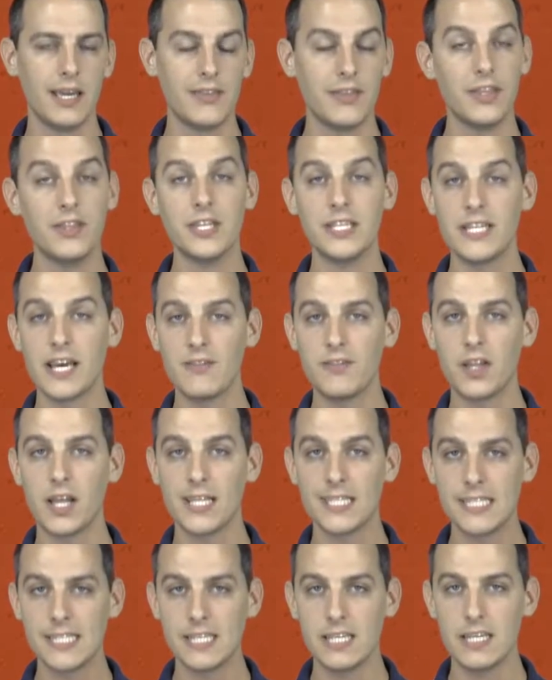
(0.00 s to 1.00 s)
then the
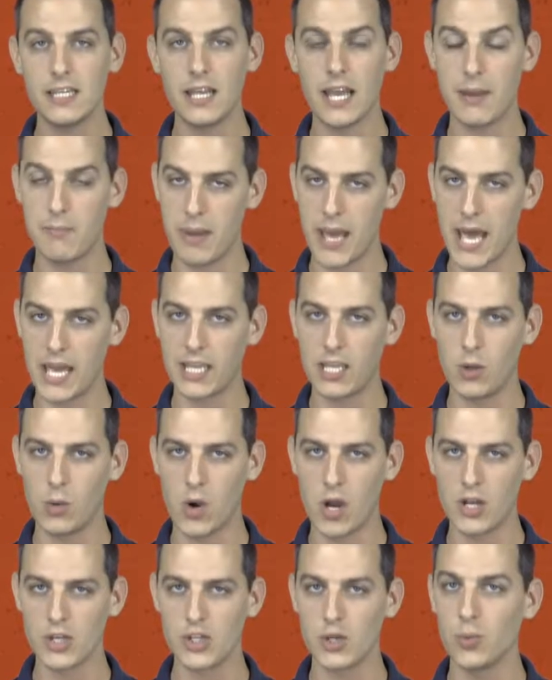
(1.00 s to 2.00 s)
Teflon seat and packing
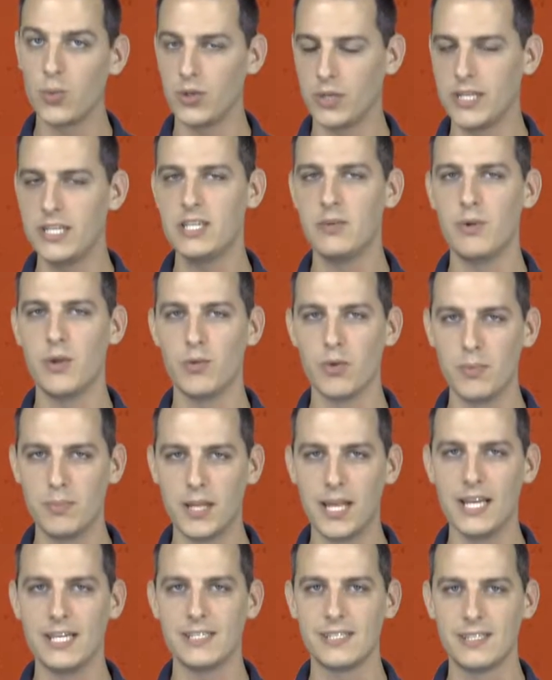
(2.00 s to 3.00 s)
washer will need to be
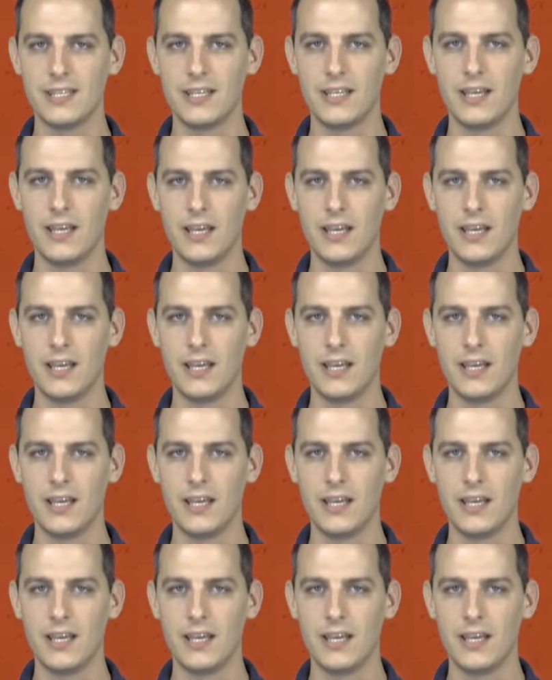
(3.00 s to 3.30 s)
replaced.